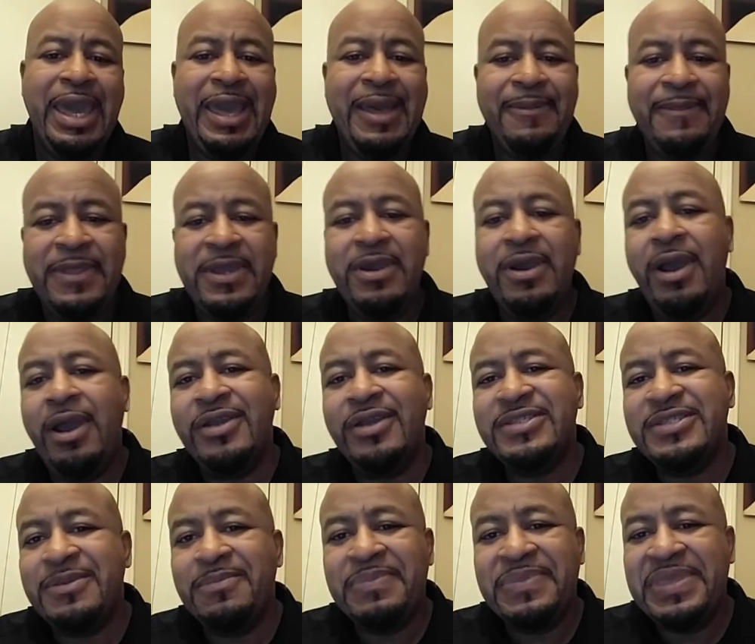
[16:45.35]
And there
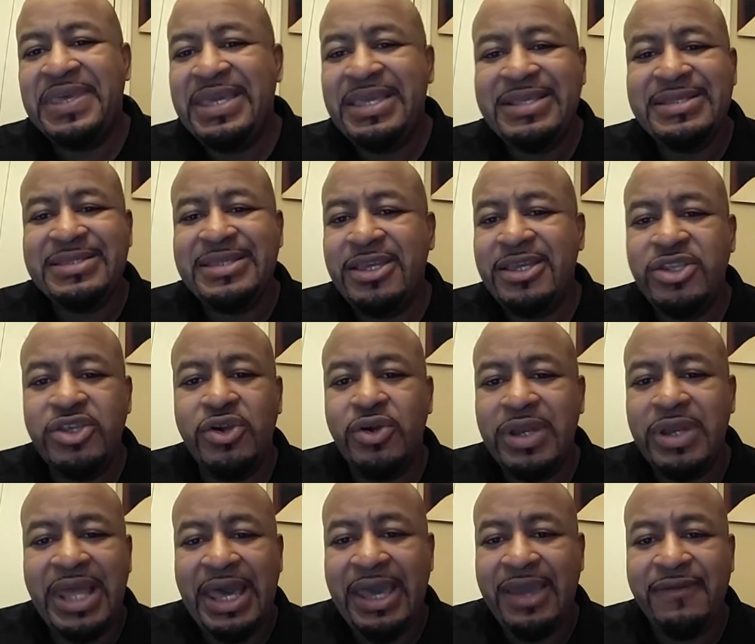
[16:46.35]
are some things in
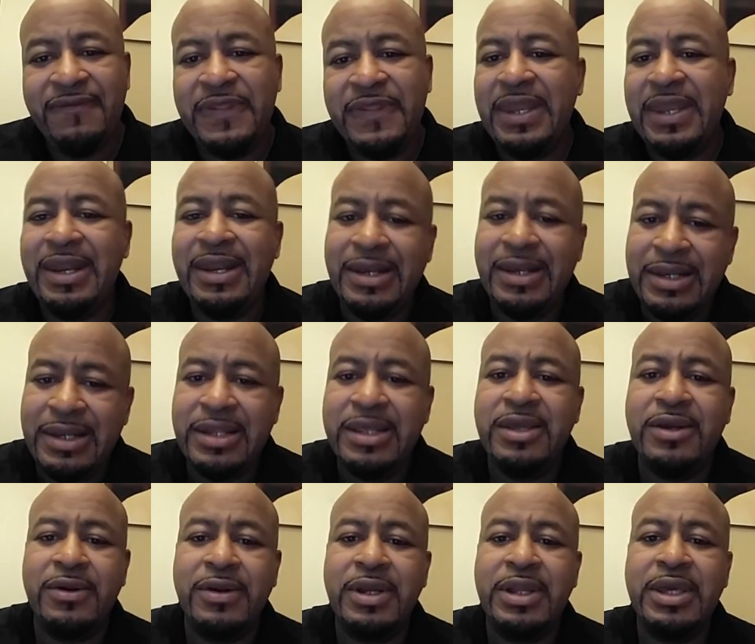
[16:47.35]
your life that
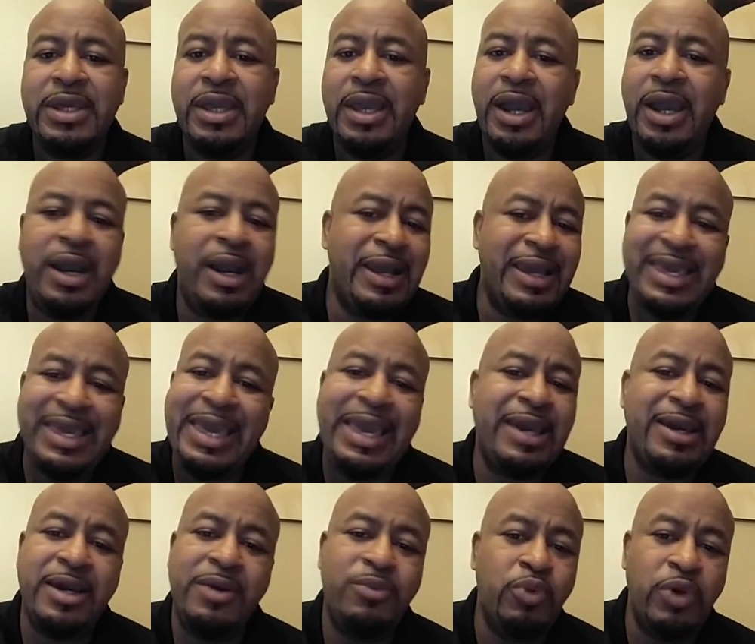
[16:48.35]
literally
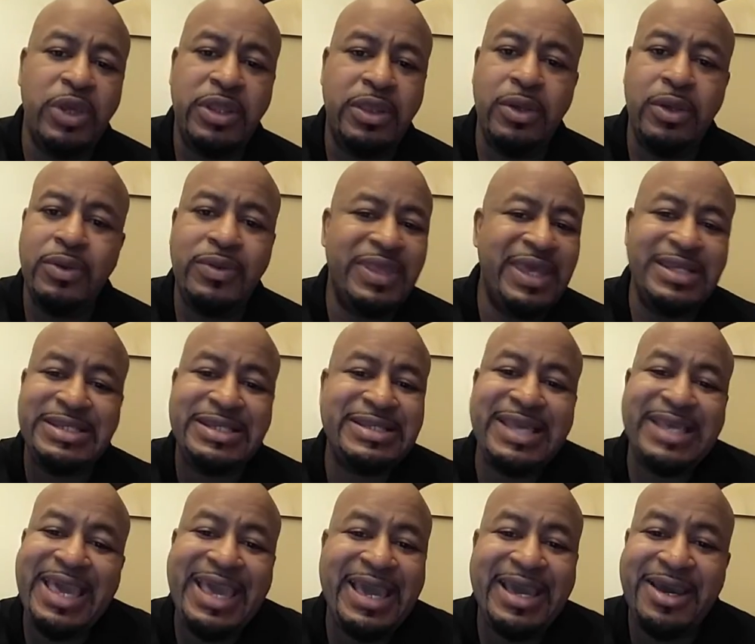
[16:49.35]
can't come with you. They
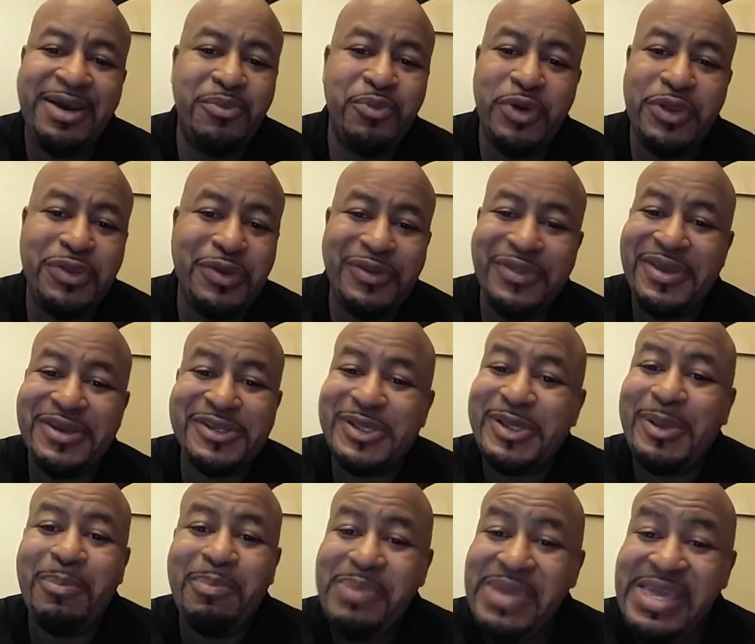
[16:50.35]
just can't come with you. There's
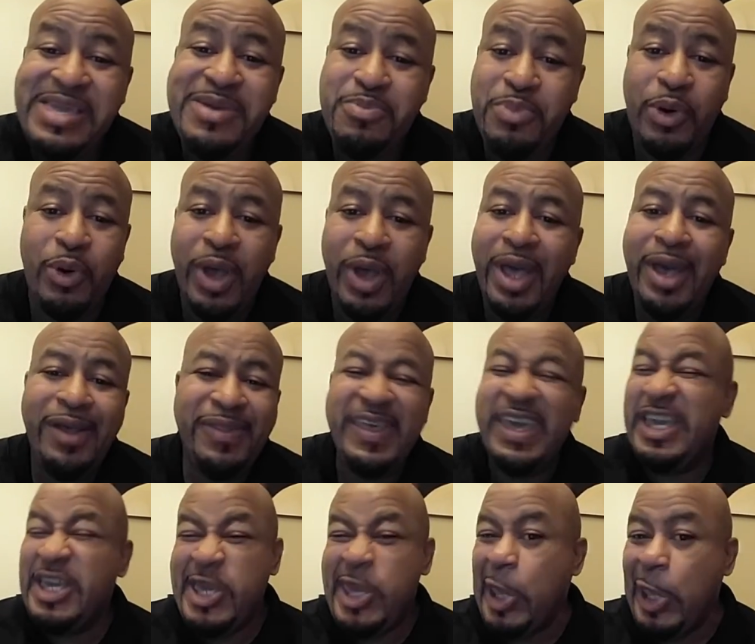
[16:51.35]
some people
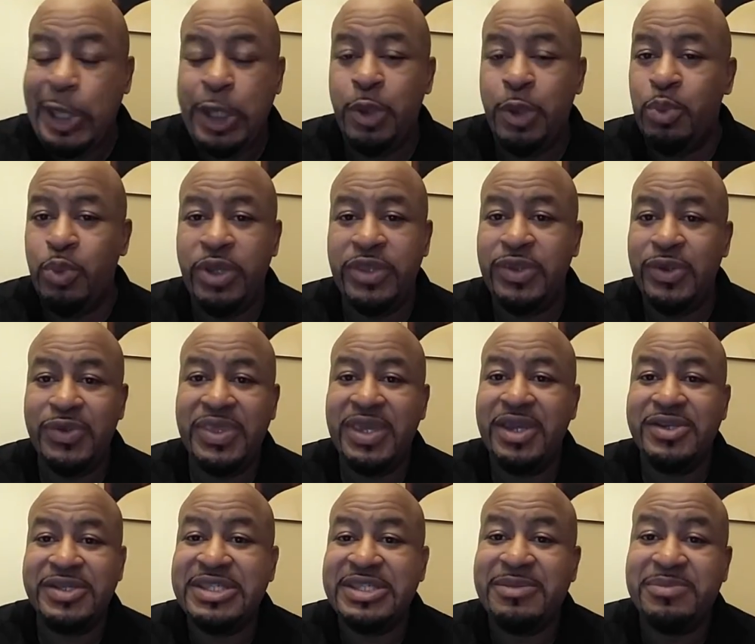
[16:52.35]
that can't come with you.
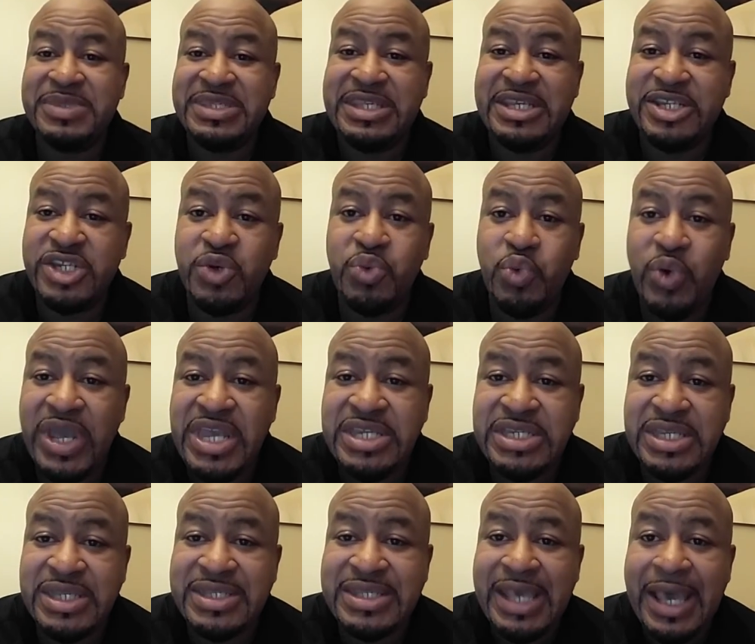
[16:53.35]
There's some
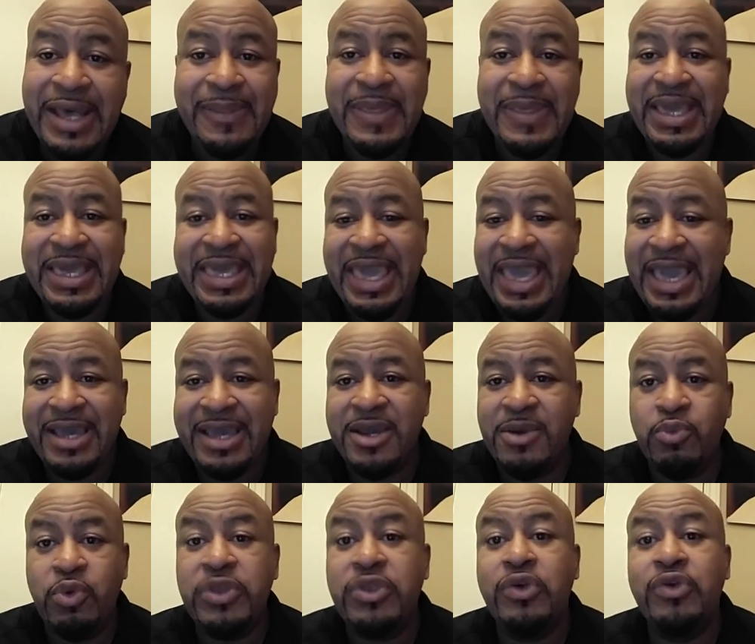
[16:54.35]
situations that can't
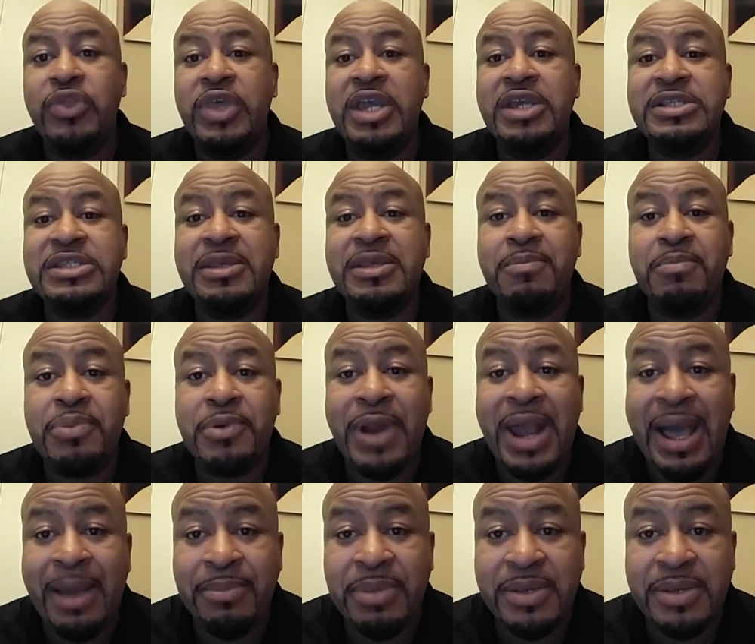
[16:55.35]
come with you. There's some
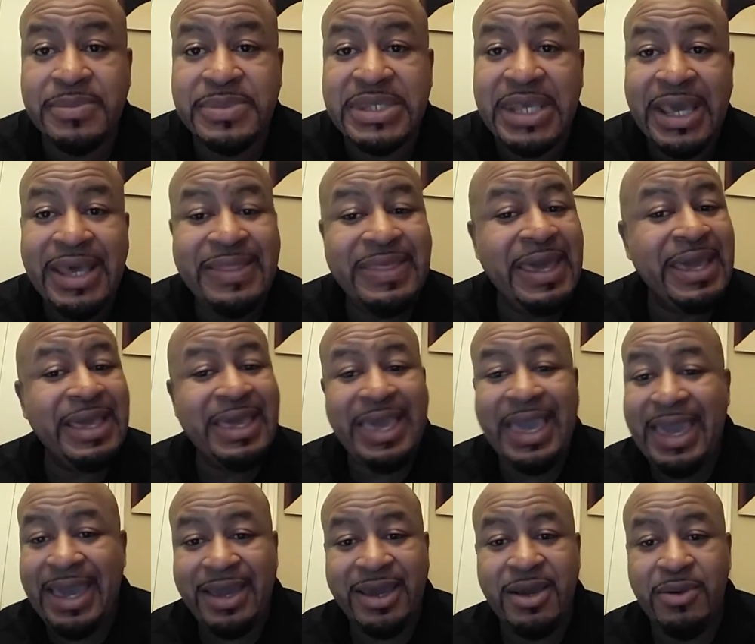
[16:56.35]
problems that
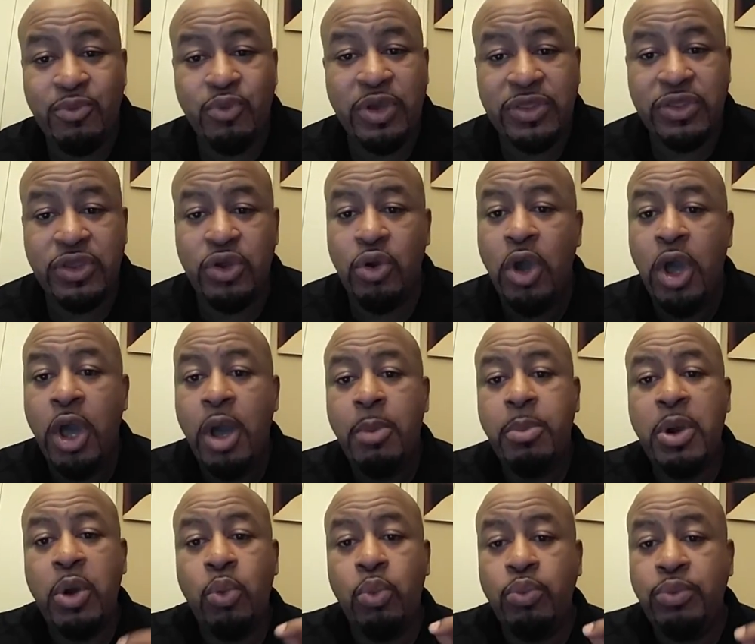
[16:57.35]
can't come with you.
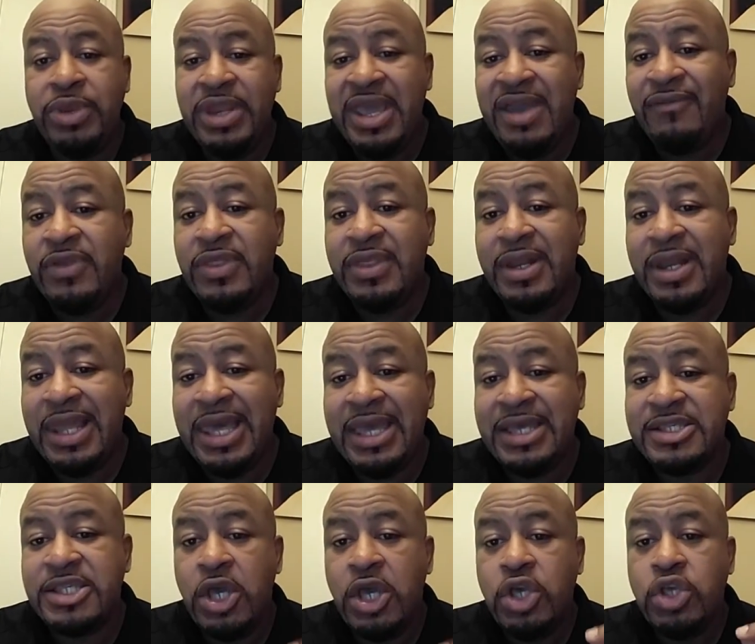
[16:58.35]
But
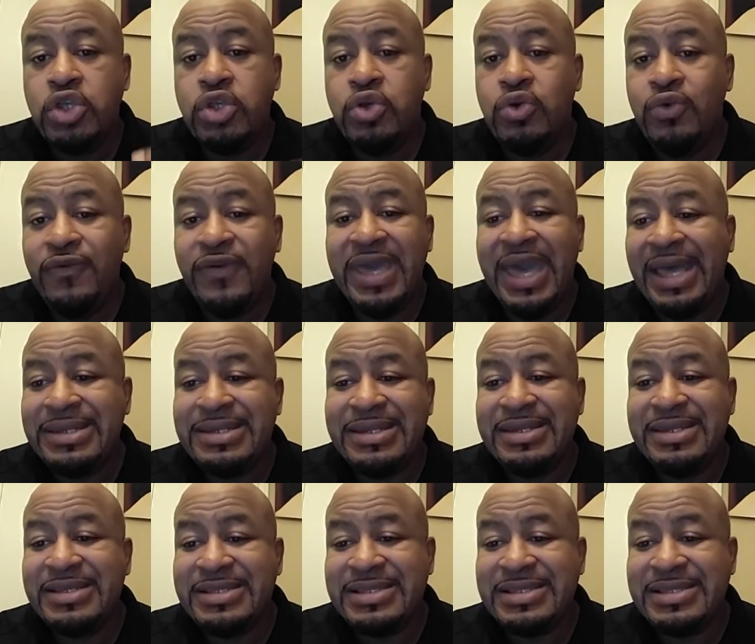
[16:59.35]
nevertheless, you've got to